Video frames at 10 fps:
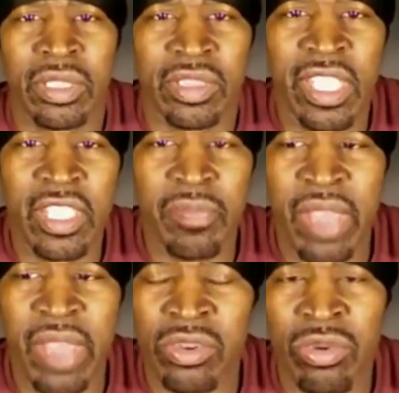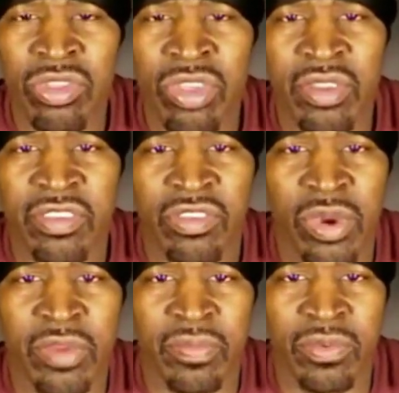the thing about New Jersey
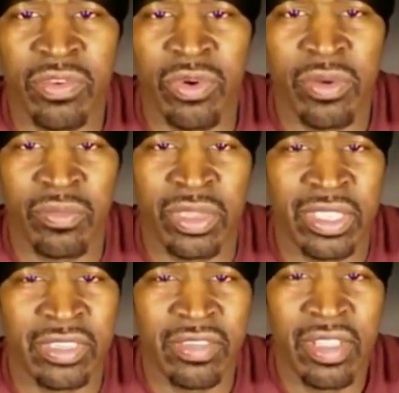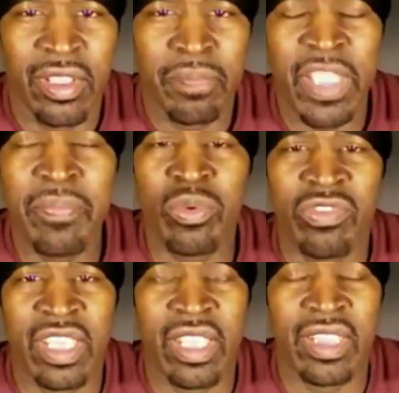twerk was
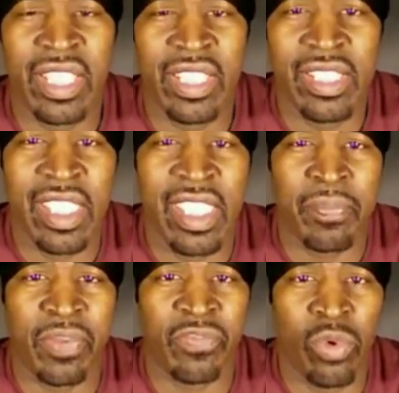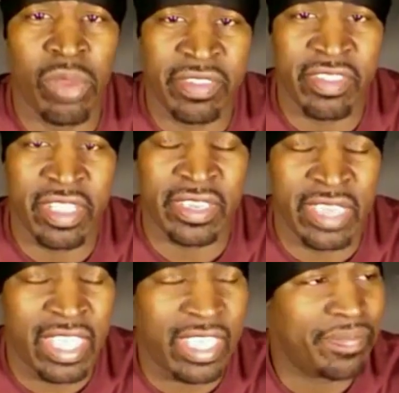people saying that he had performance of the
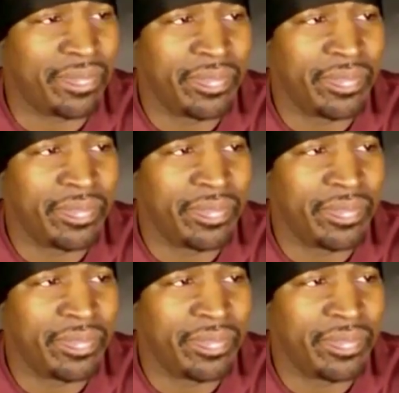night.